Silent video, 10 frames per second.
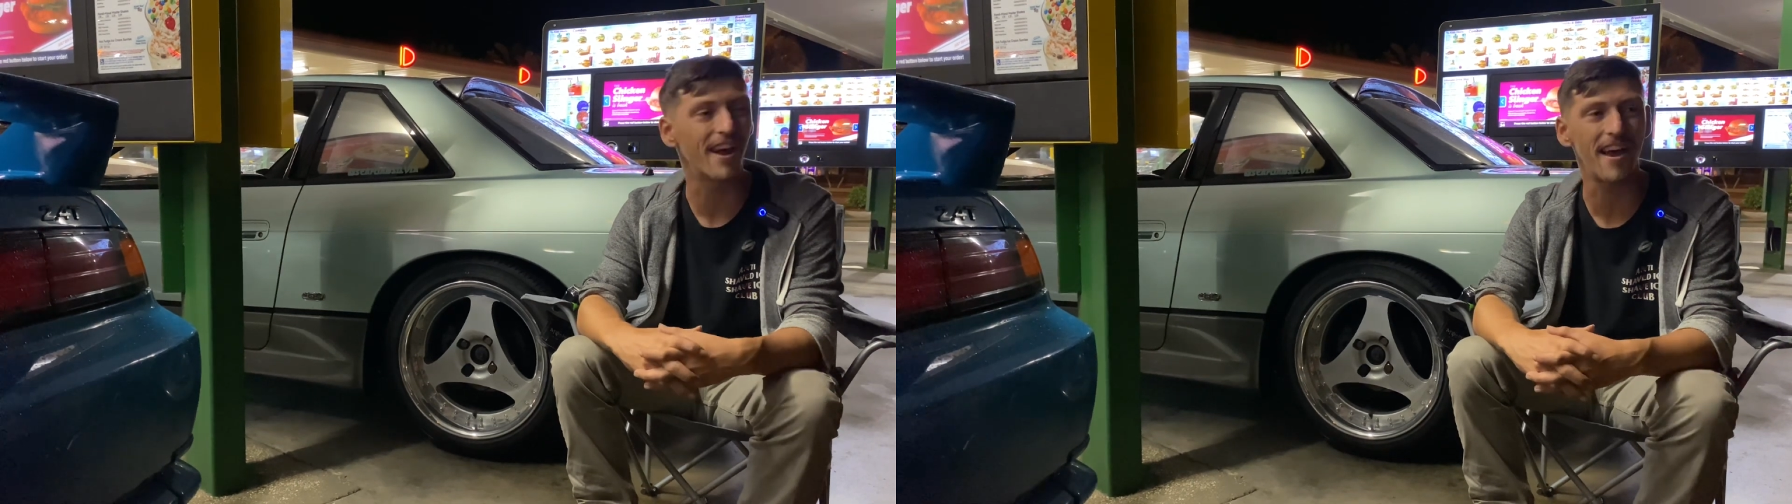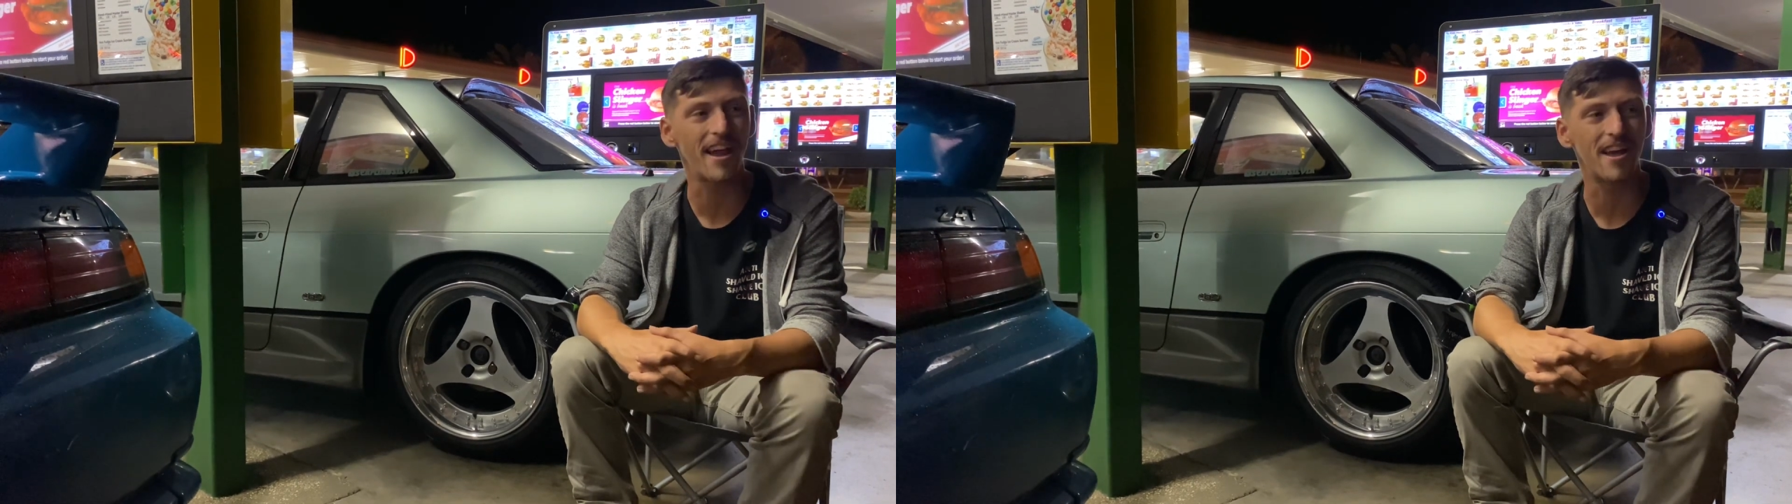
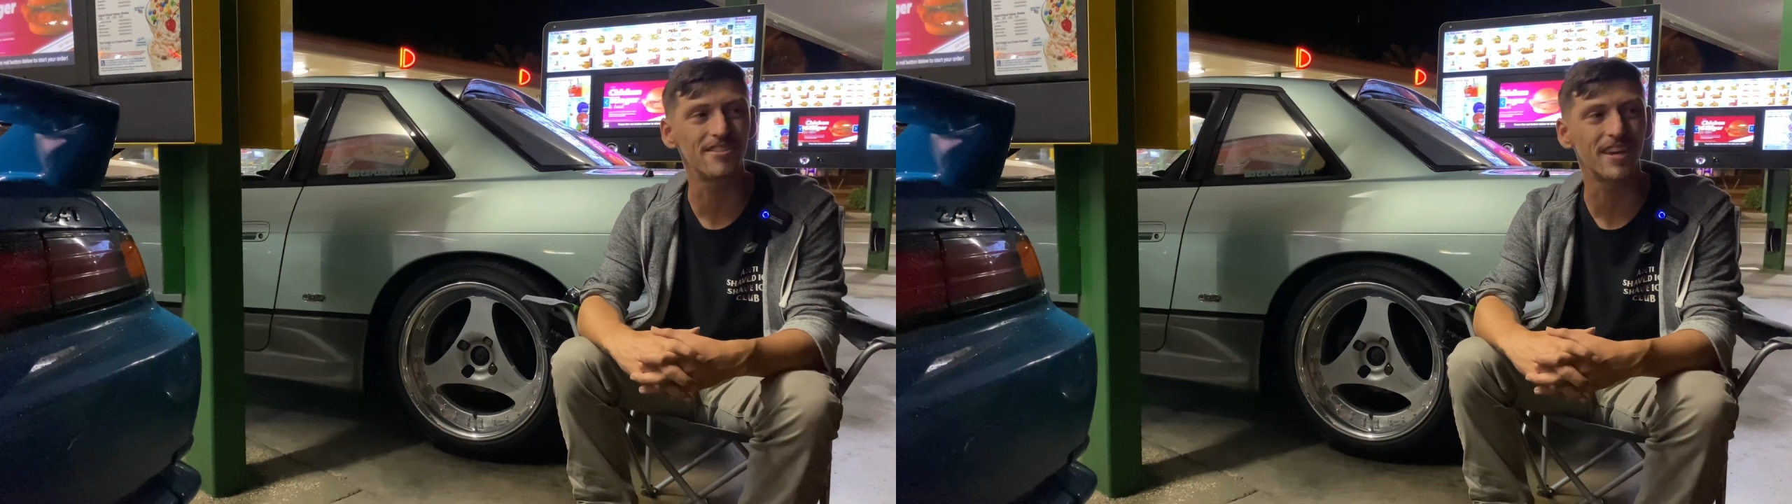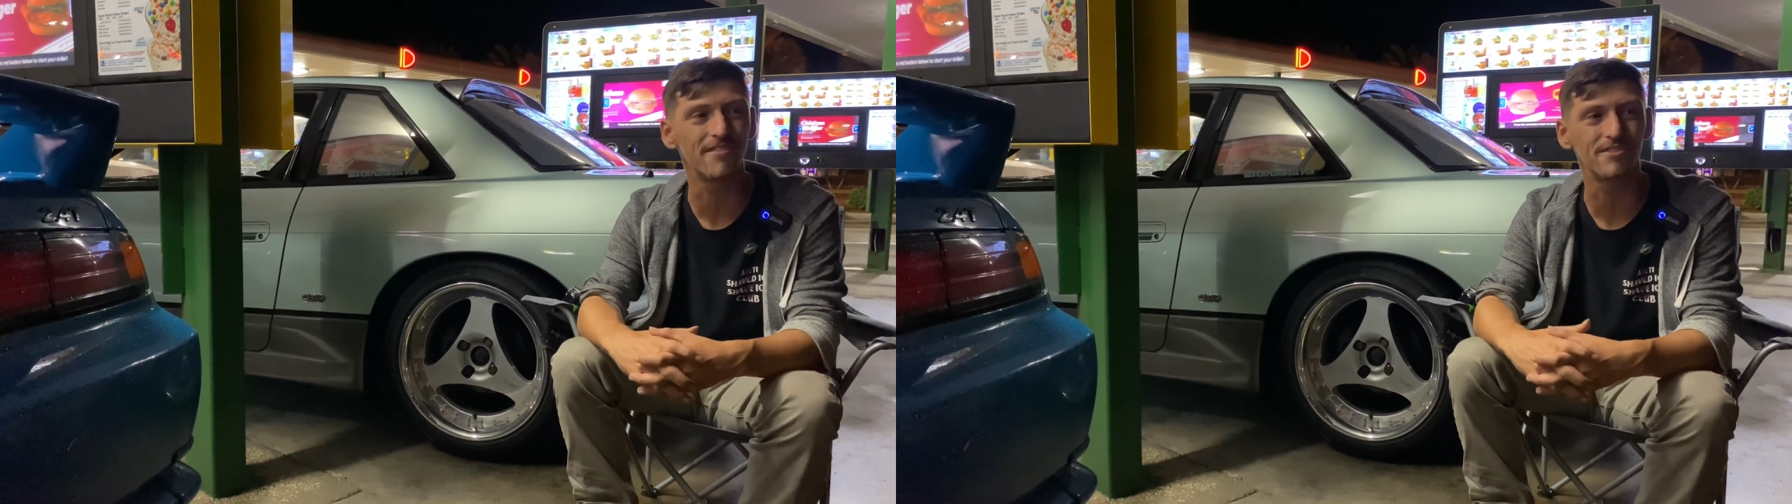I don't
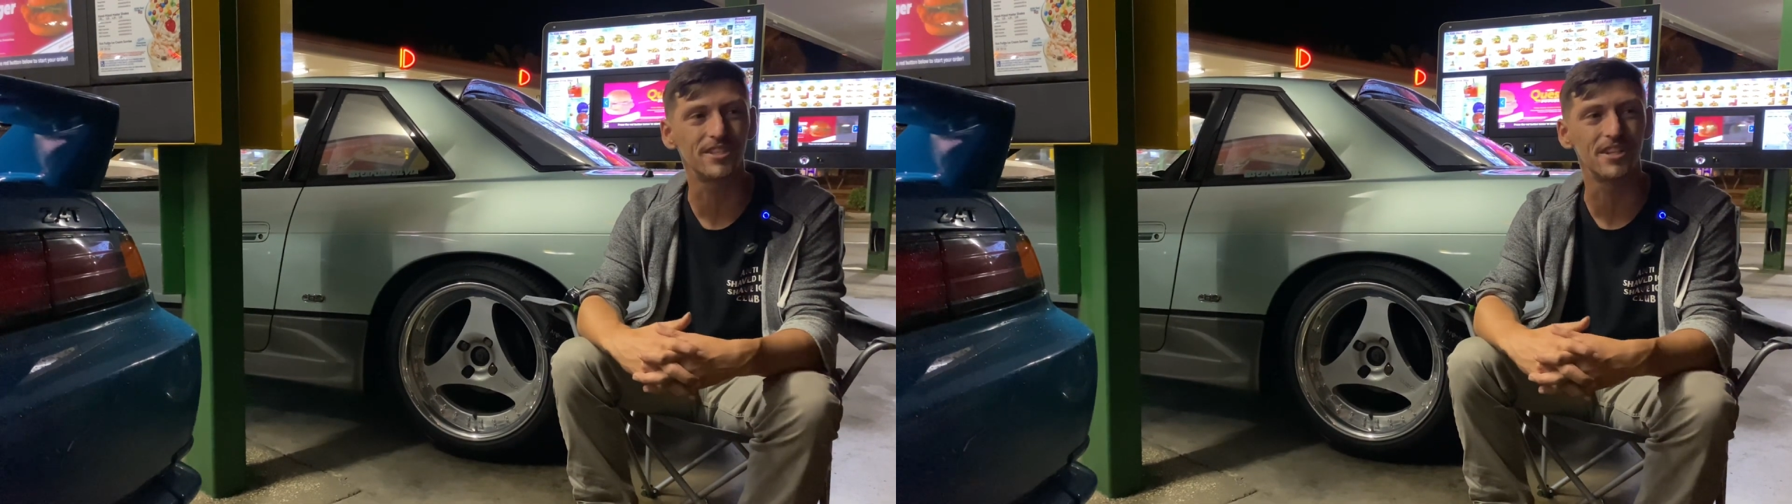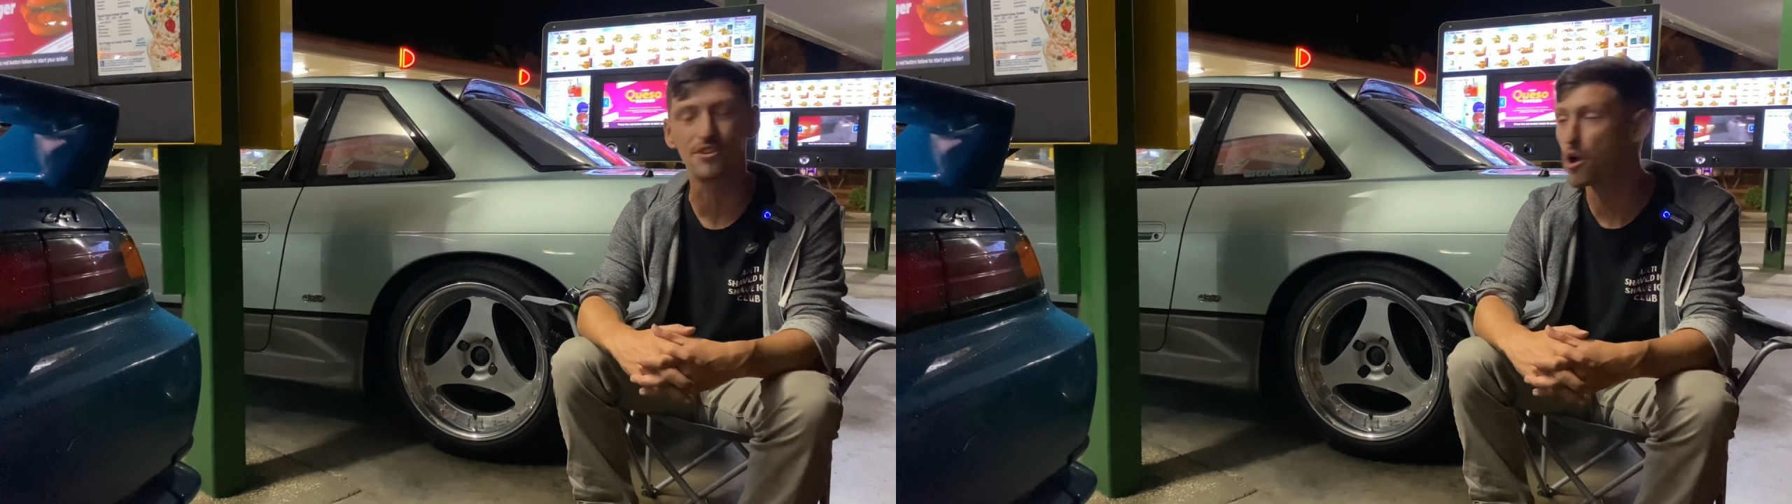think I've ever
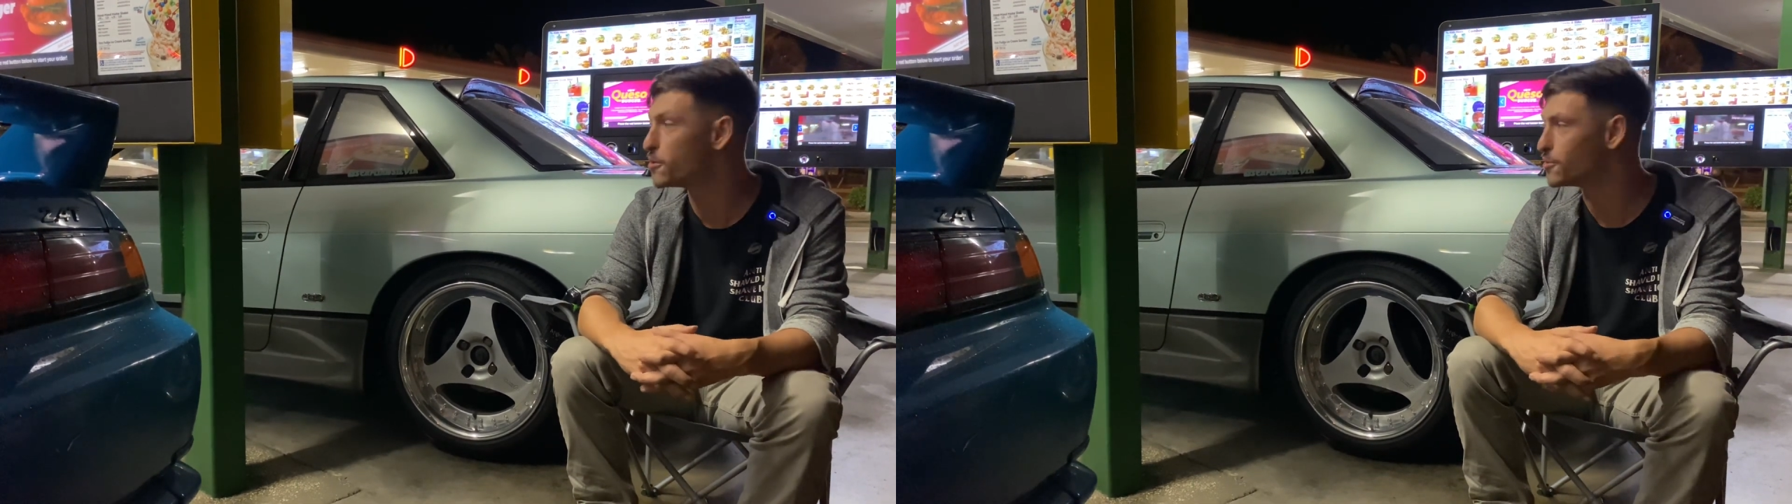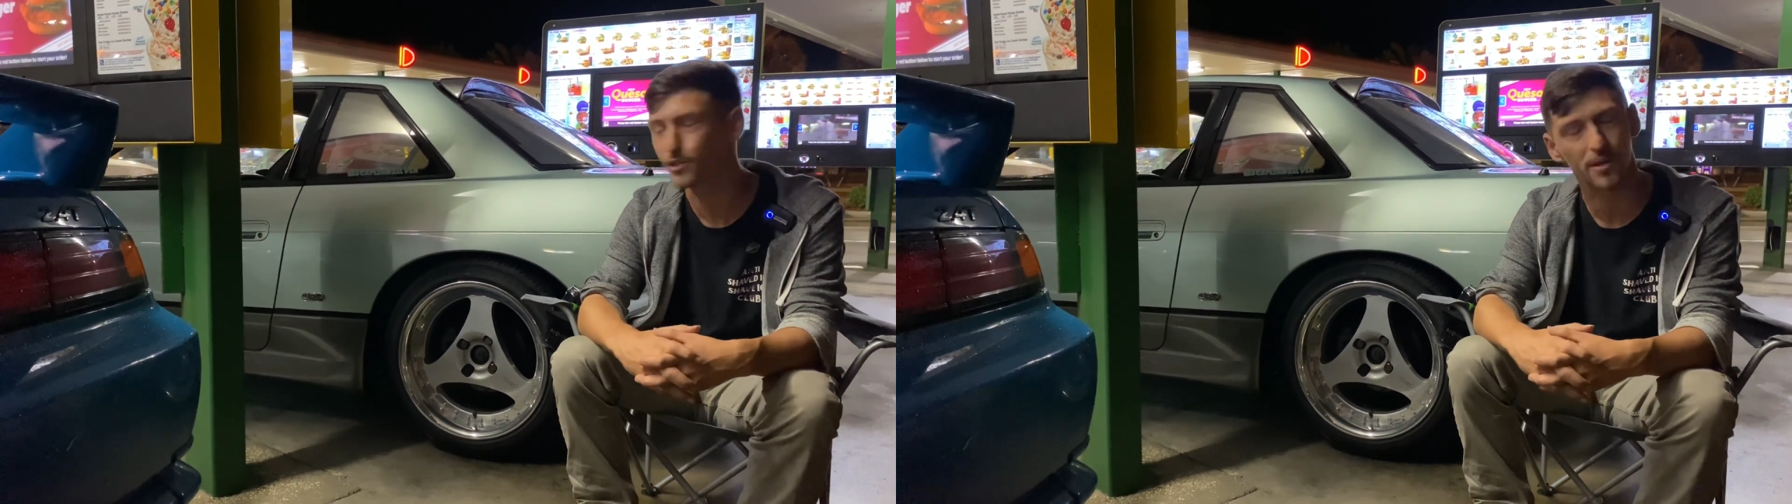said no
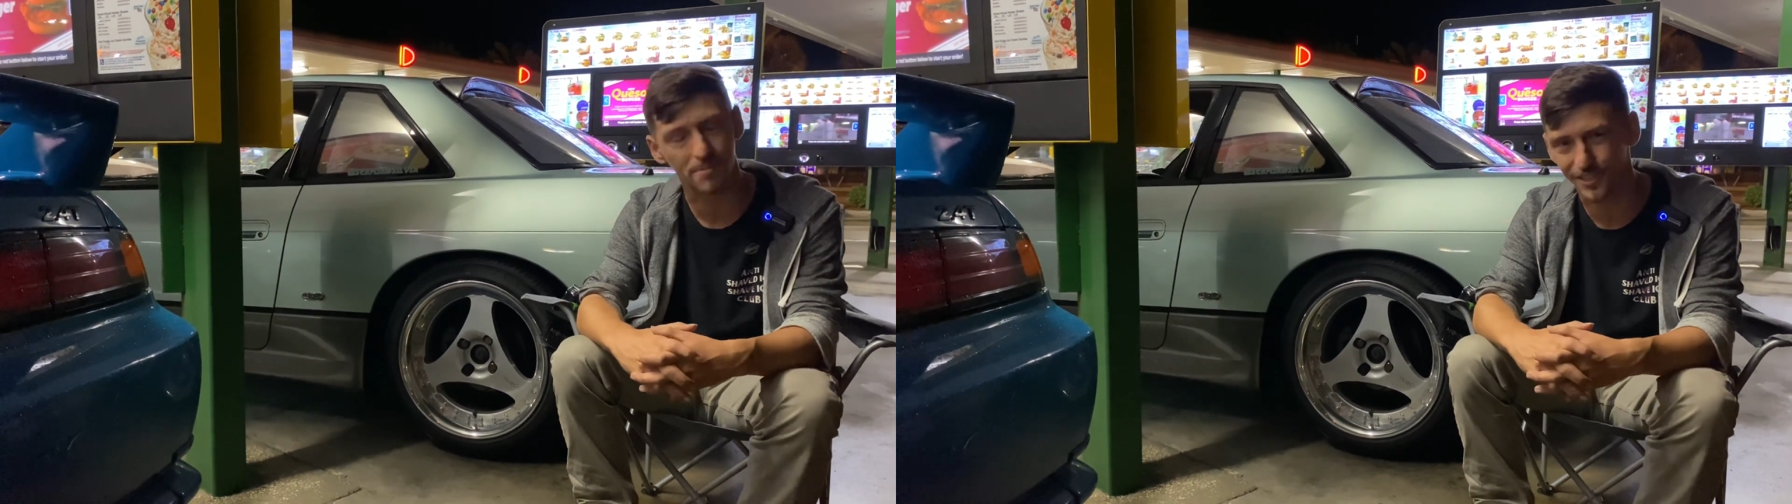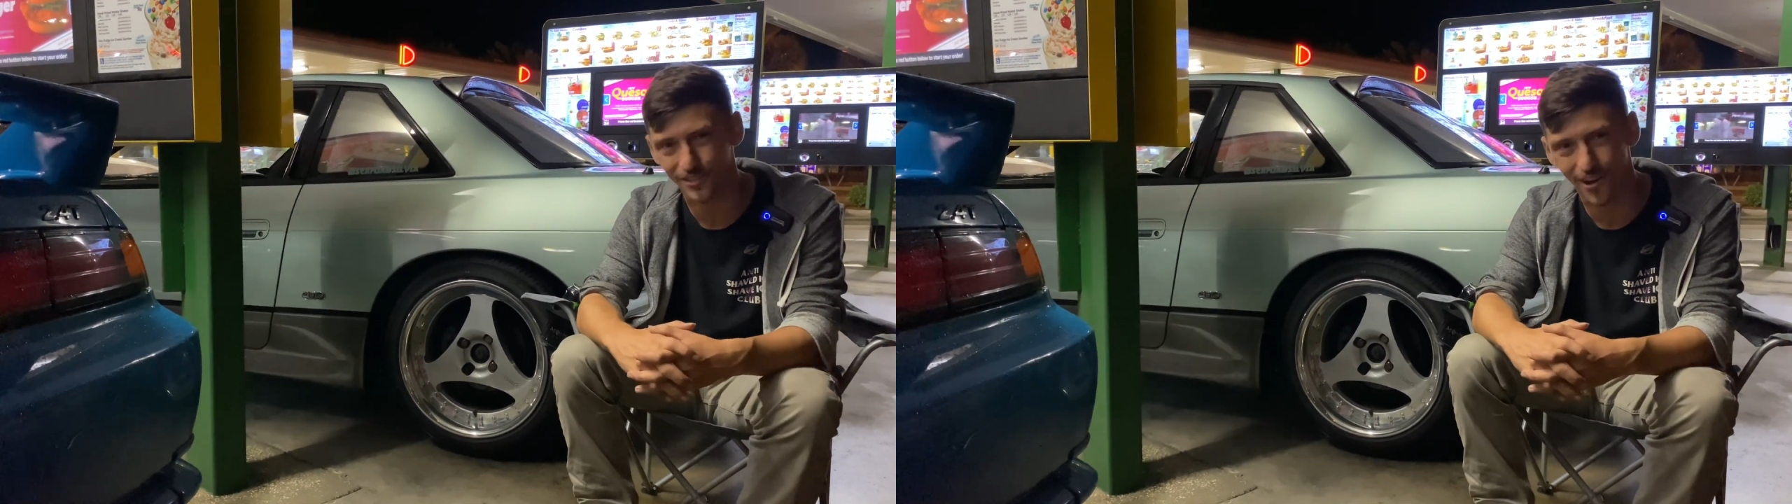to a trip in
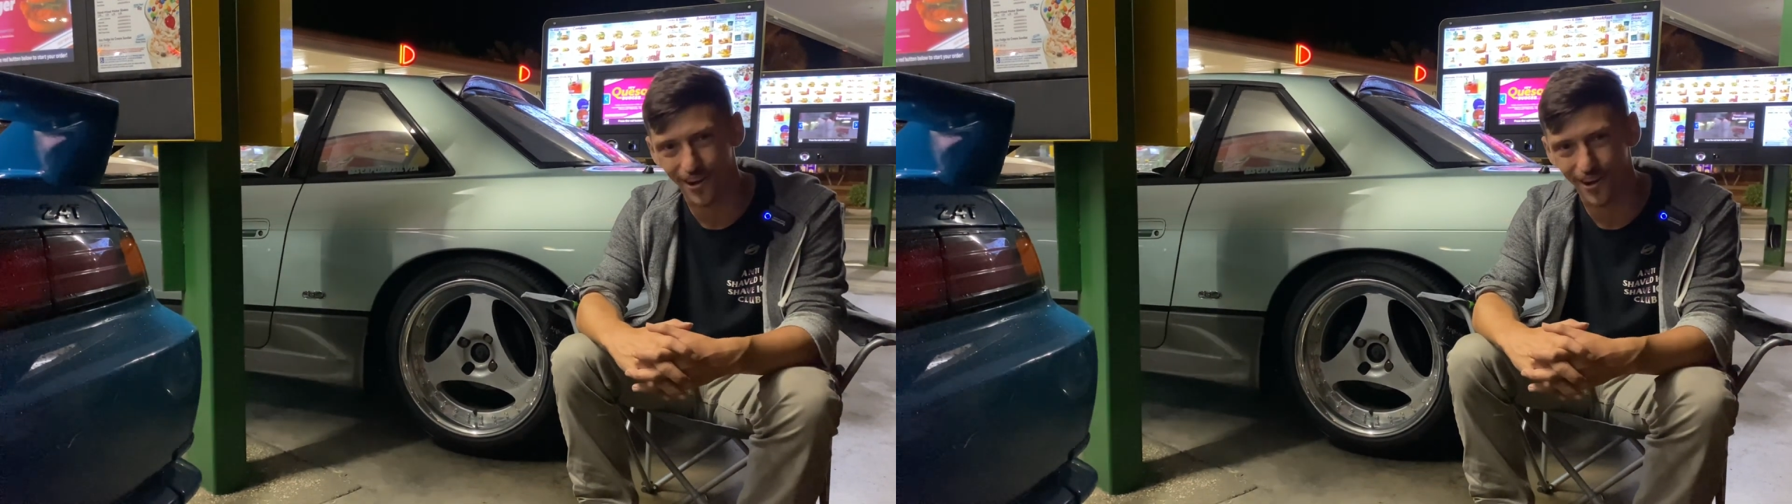this car.